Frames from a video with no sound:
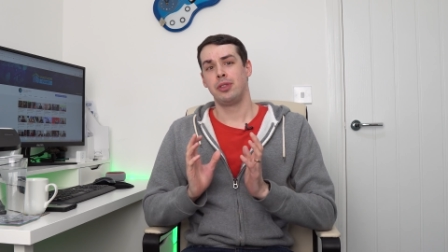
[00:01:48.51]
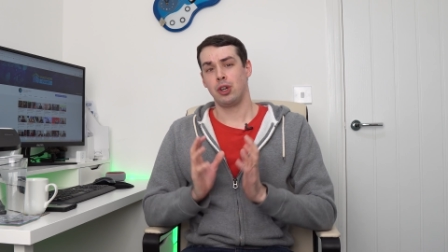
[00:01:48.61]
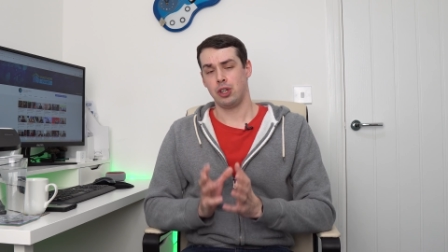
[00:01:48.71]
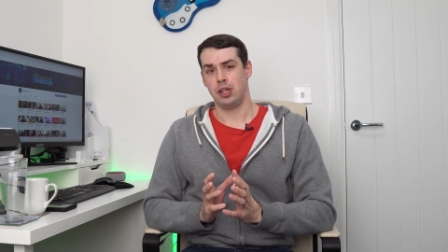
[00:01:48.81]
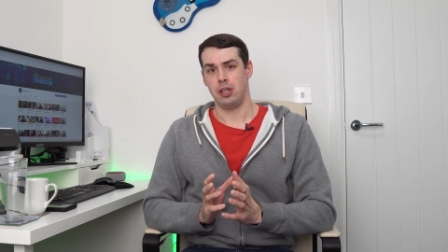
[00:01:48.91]
The
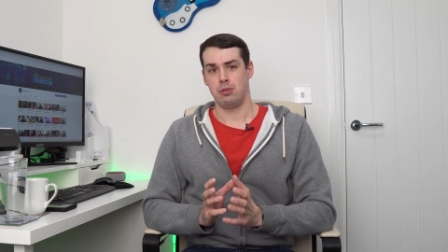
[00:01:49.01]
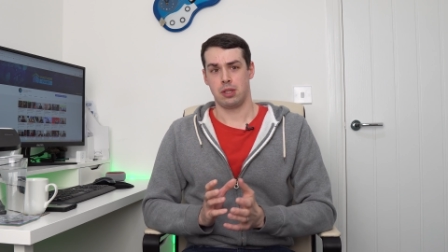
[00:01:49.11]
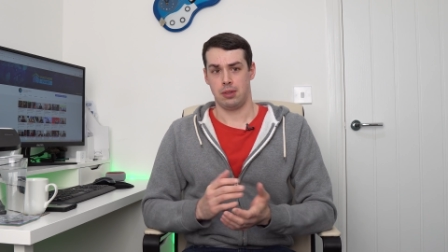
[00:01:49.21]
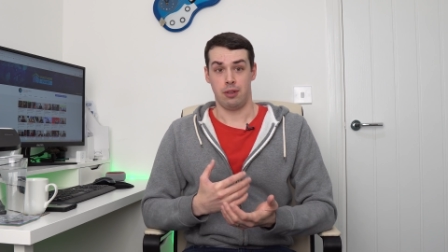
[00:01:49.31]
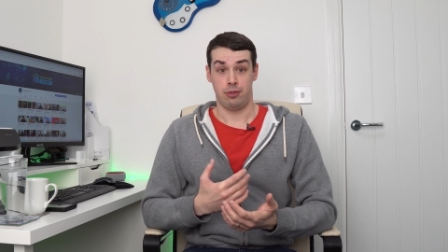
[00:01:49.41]
good
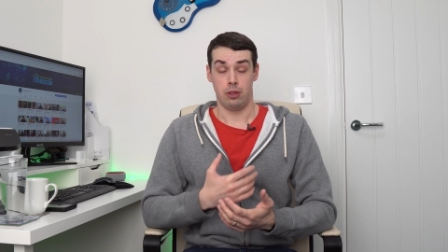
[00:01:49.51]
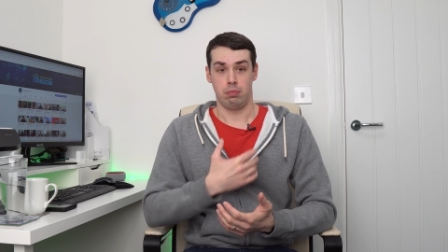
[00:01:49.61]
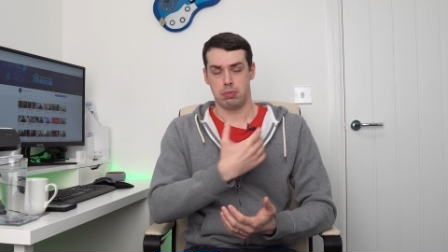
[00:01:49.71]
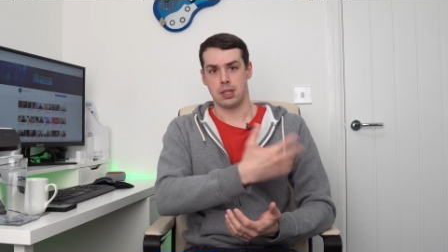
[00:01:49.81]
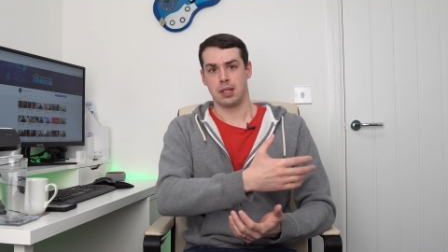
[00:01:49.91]
news, if
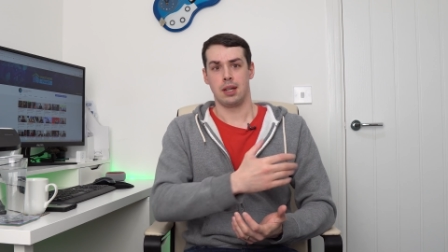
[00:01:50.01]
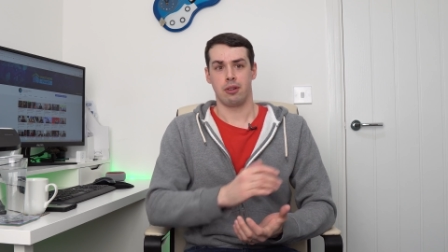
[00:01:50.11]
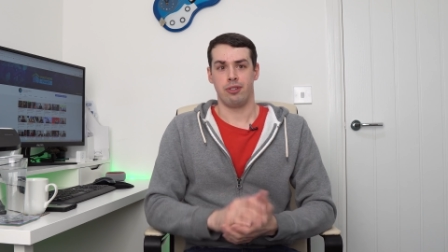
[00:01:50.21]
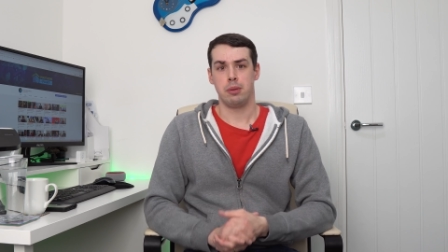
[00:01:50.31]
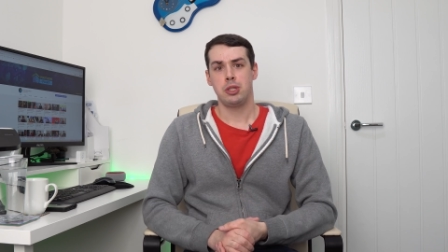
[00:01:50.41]
you
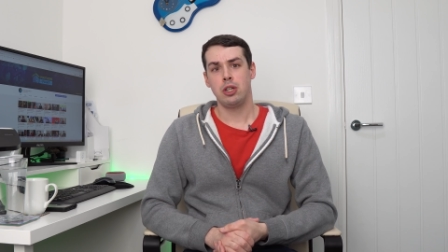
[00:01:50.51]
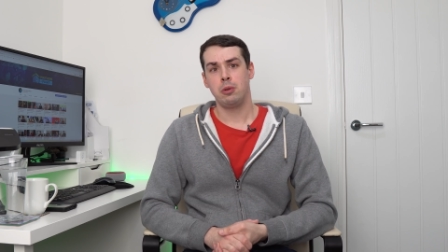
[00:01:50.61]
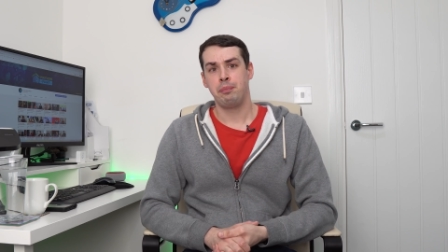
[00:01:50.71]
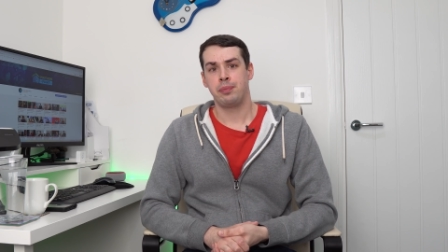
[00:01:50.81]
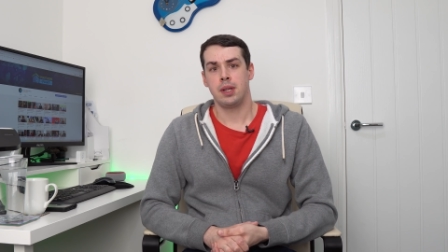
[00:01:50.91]
dislike Philips Hue,